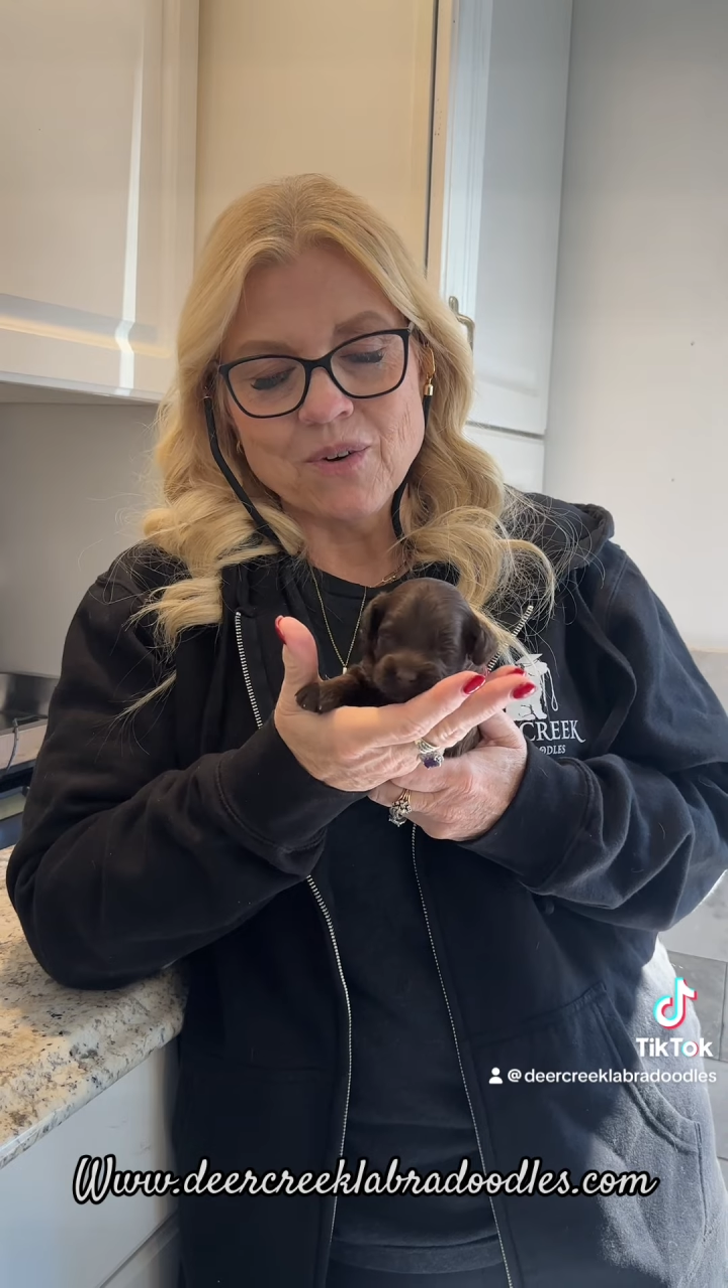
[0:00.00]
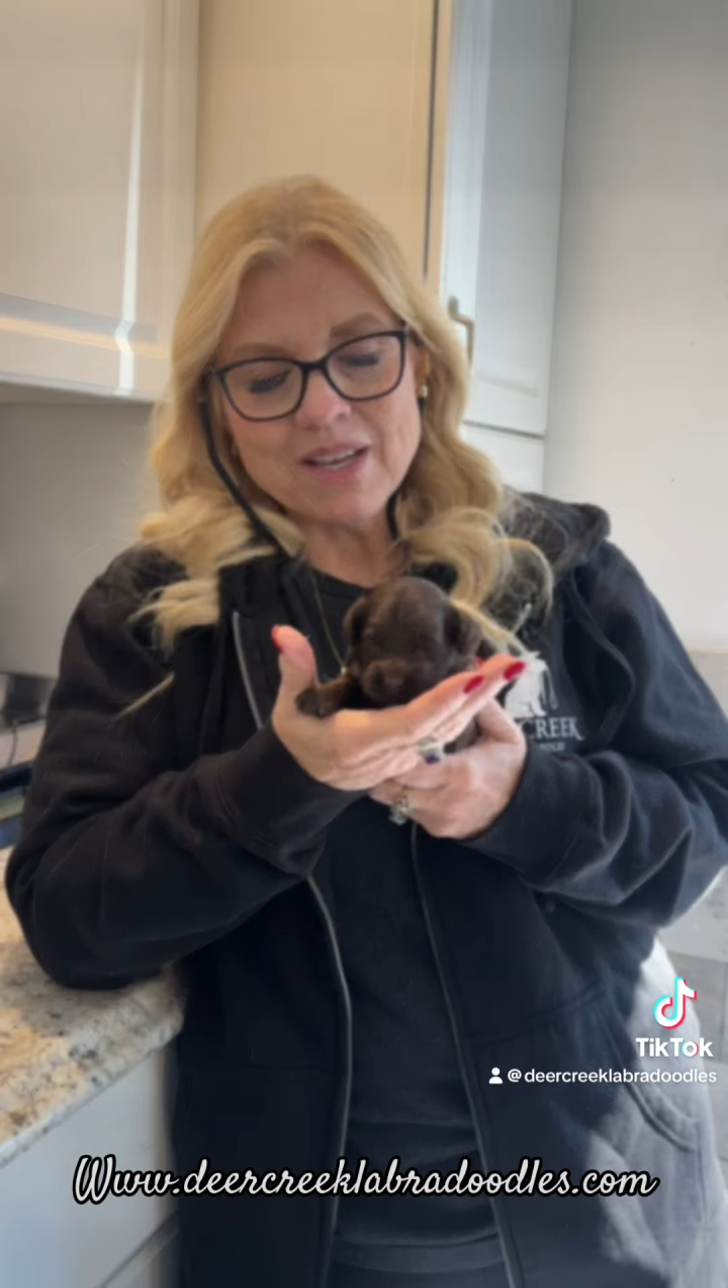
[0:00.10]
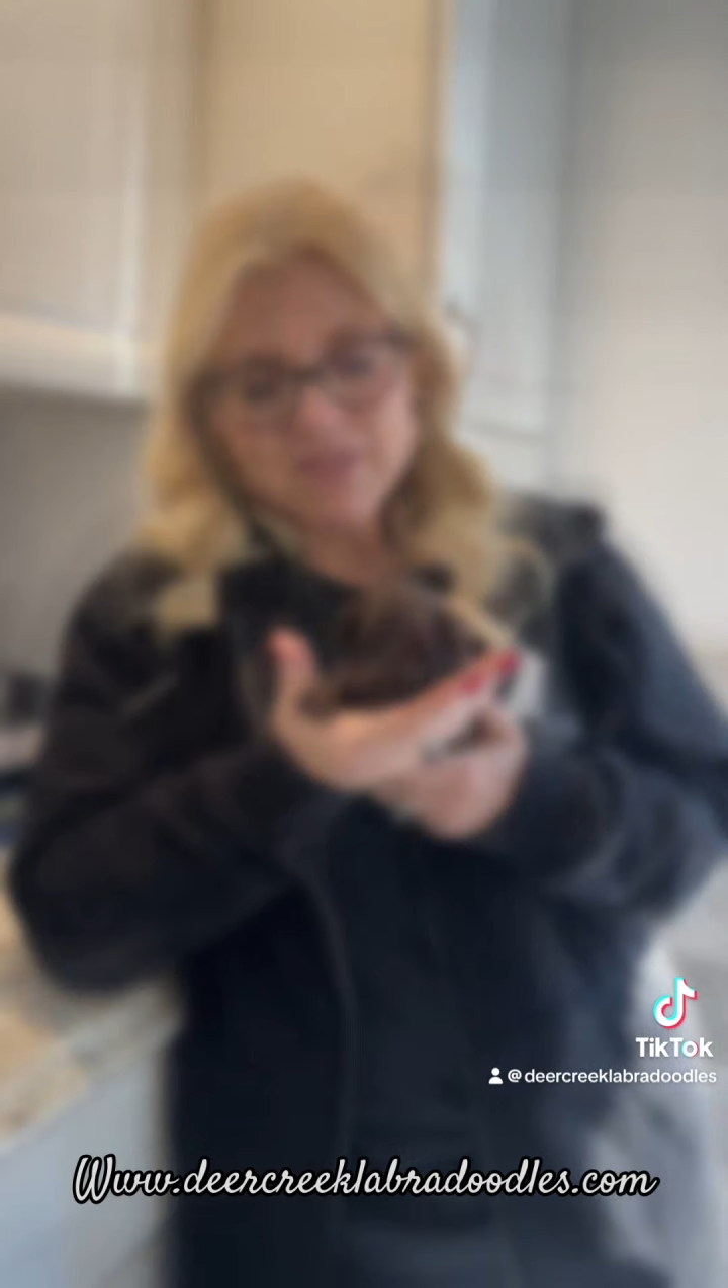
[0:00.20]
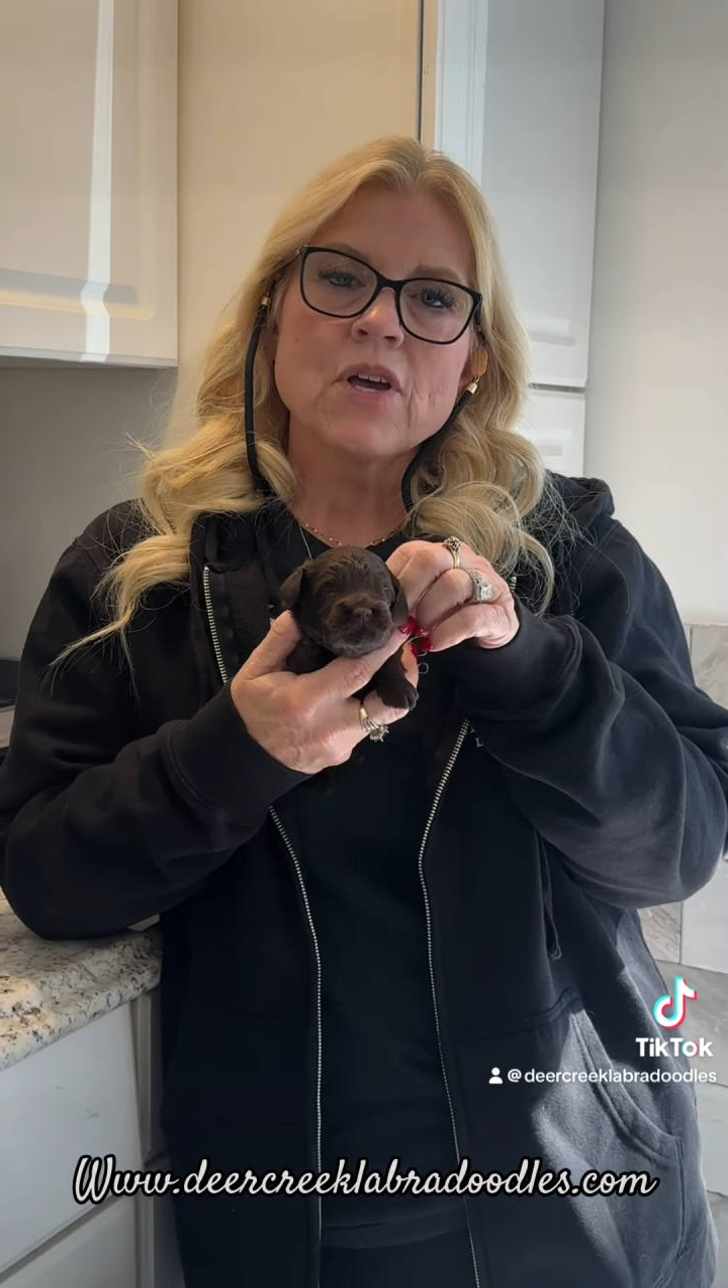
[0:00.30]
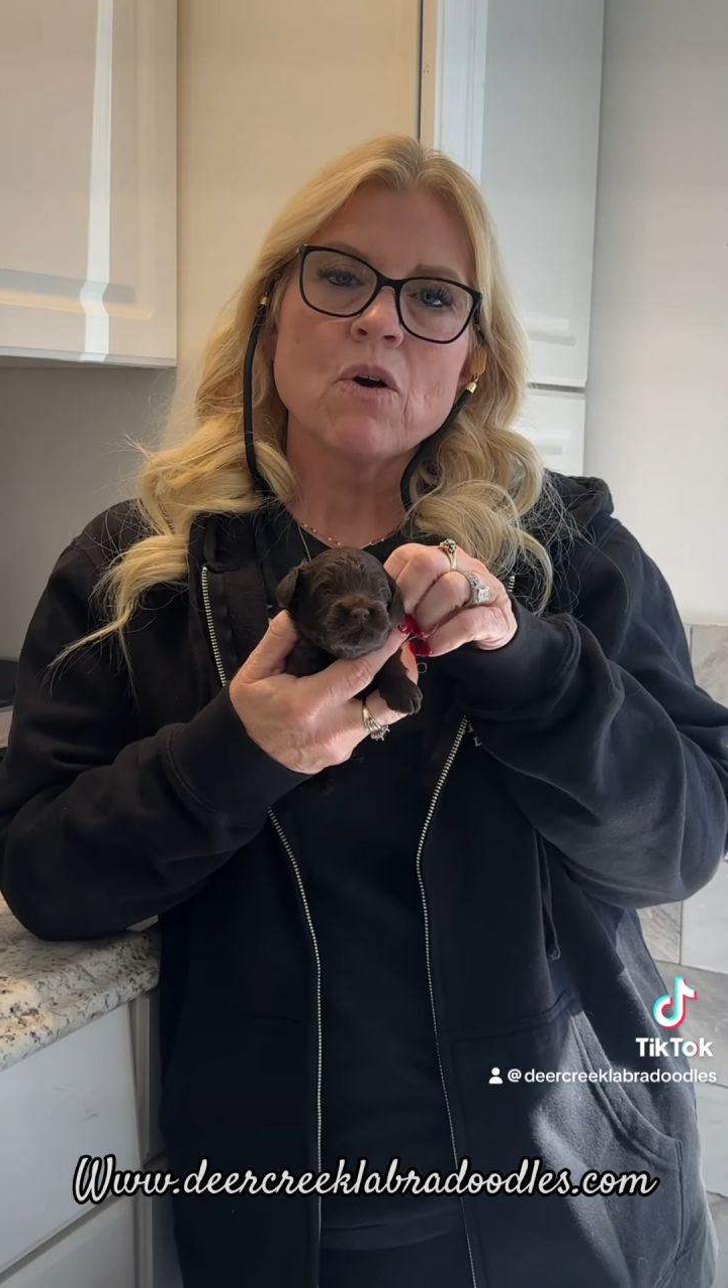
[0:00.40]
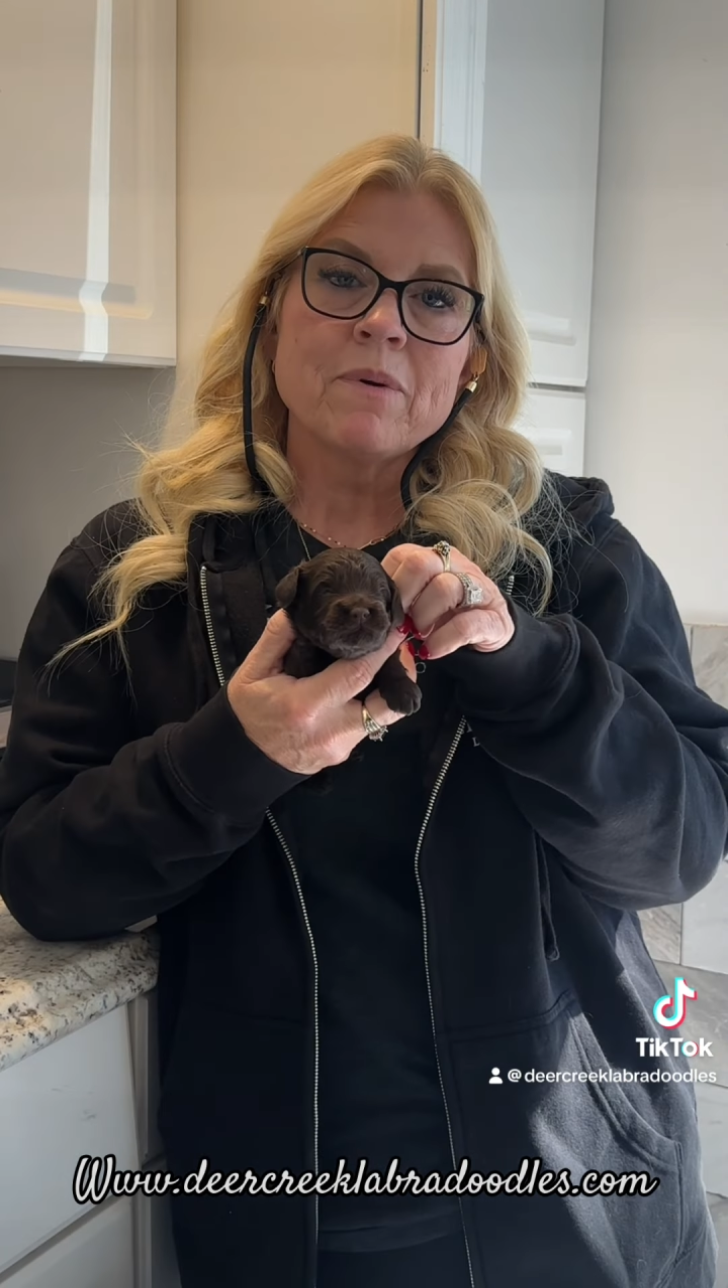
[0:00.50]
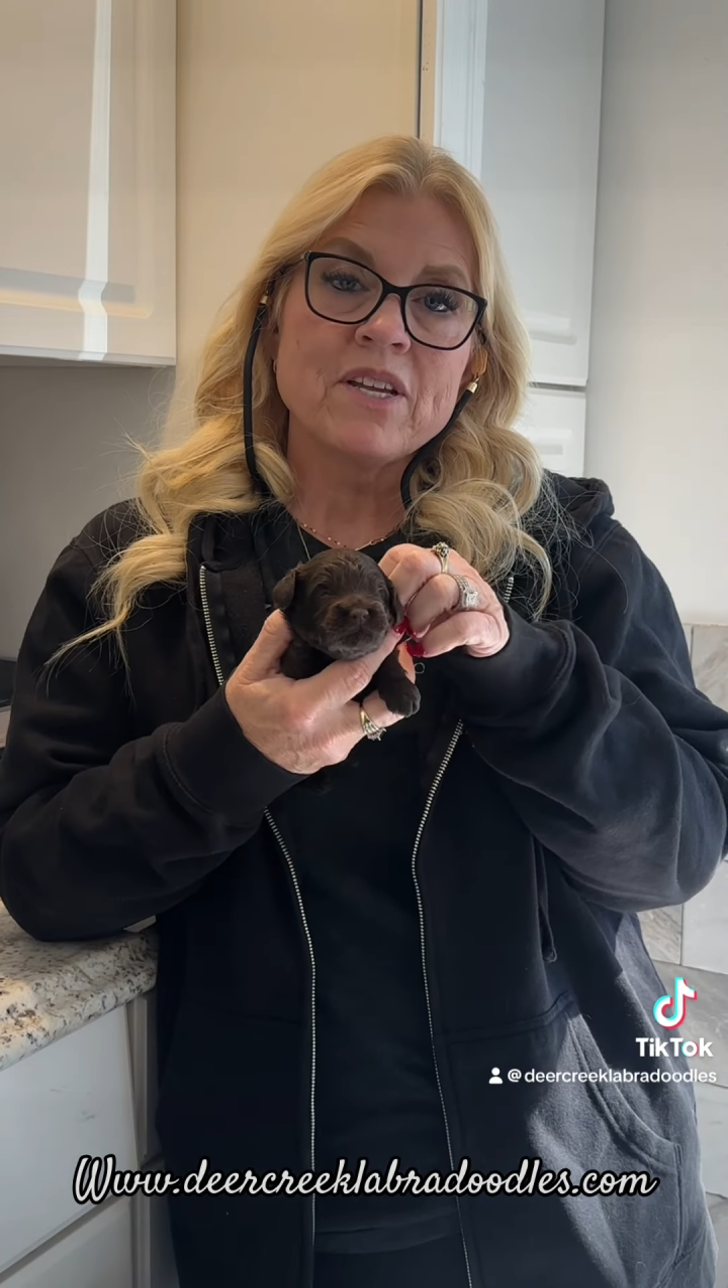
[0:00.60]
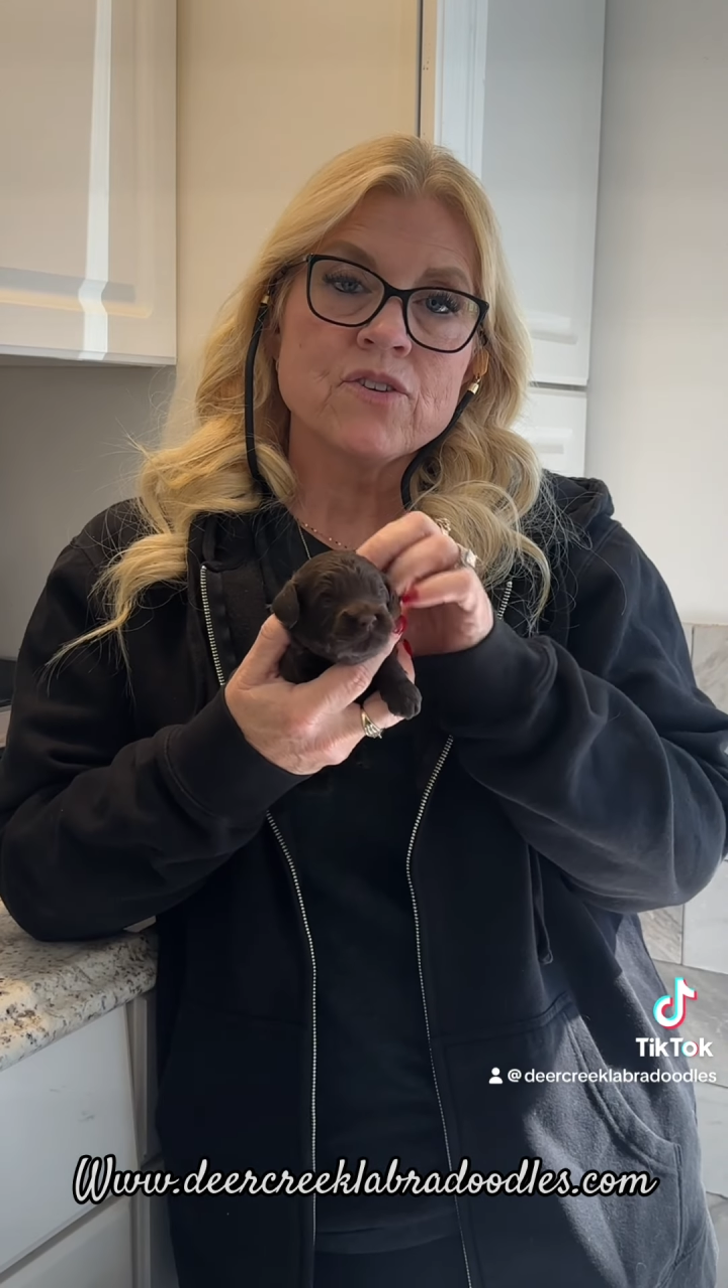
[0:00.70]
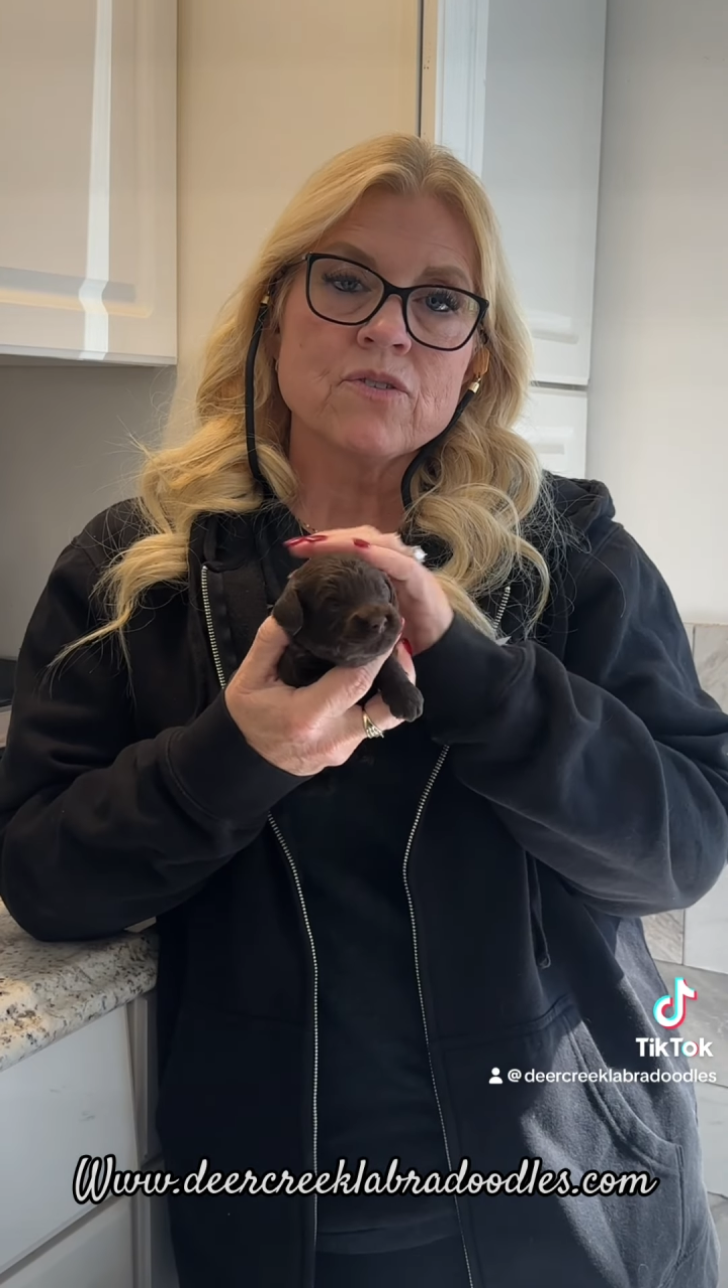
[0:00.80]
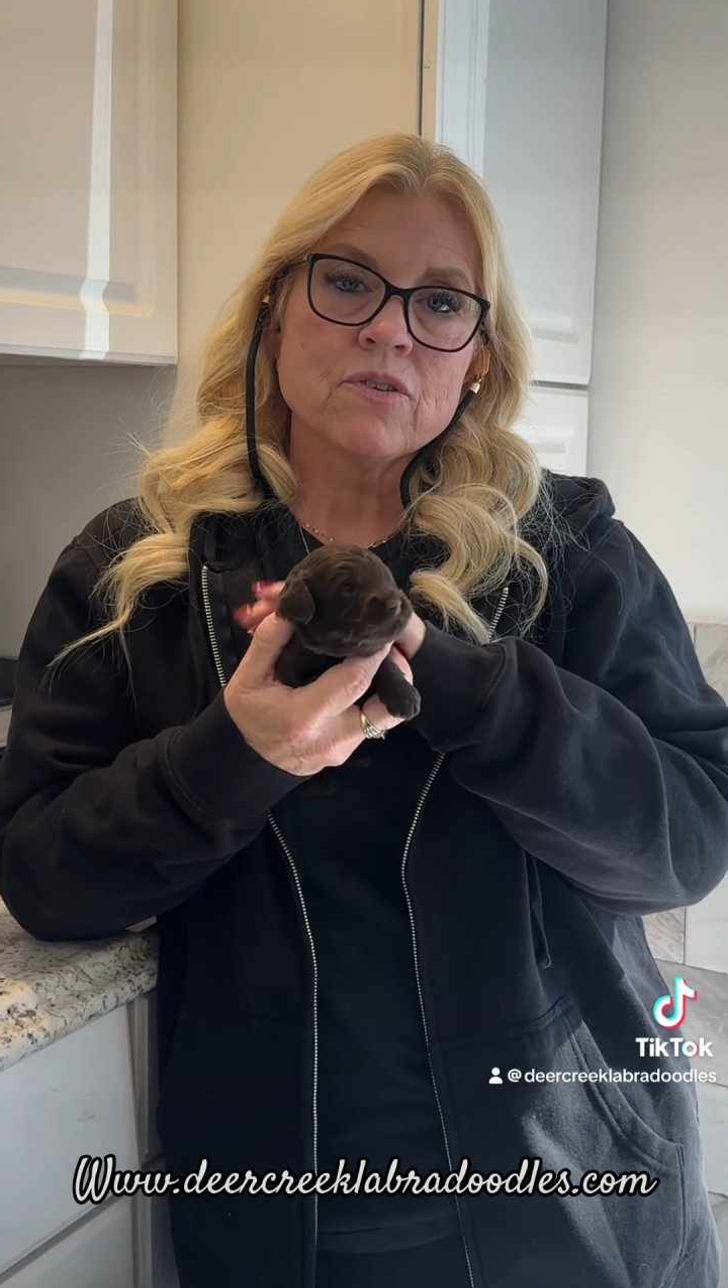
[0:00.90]
So be
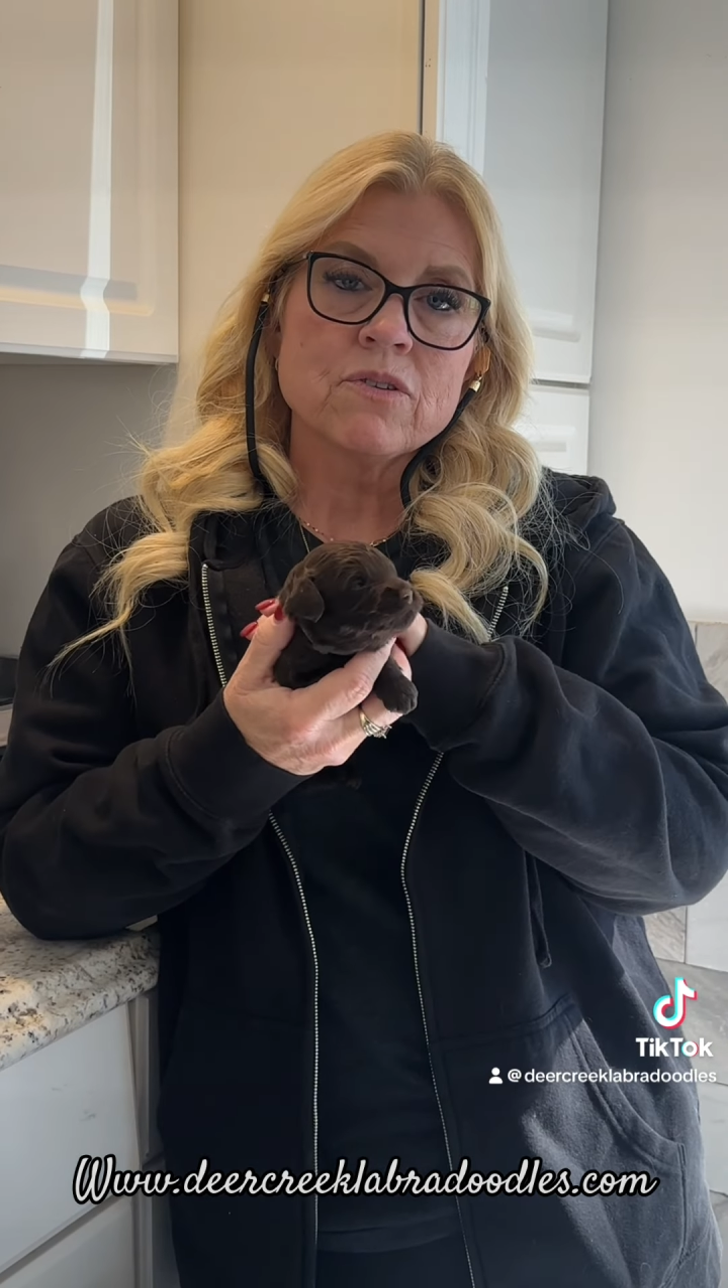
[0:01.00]
sure